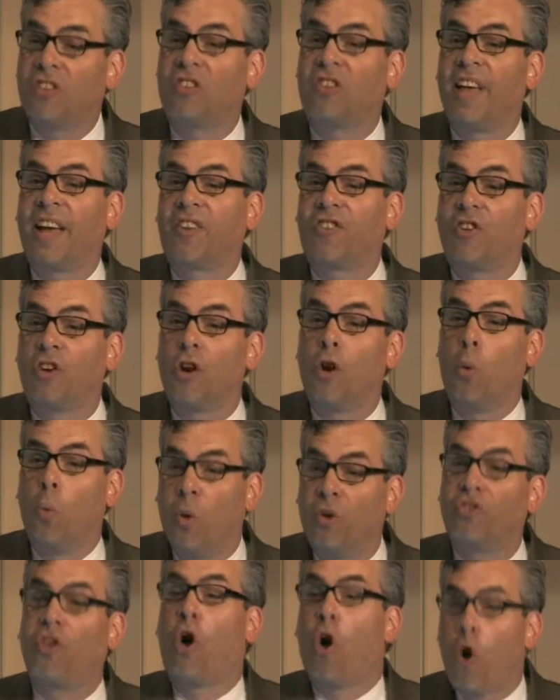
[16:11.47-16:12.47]
sector
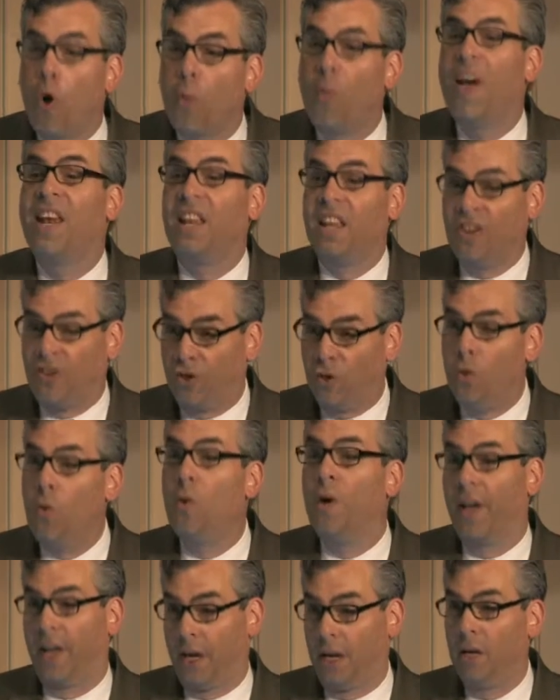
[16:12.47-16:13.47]
was already
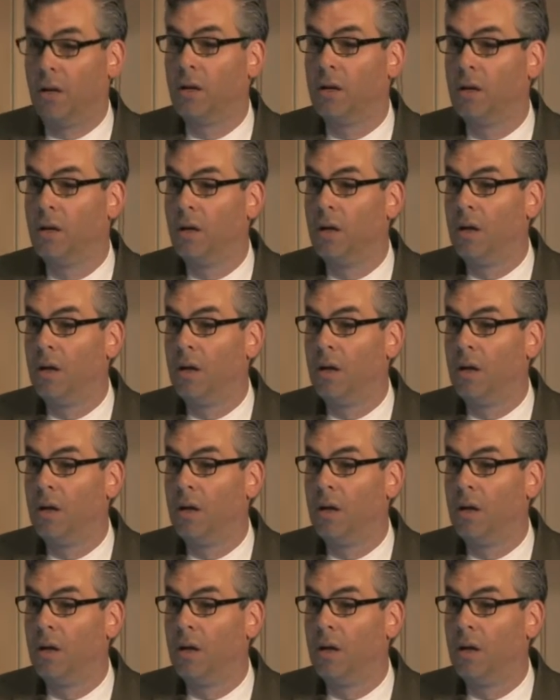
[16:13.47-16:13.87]
doing,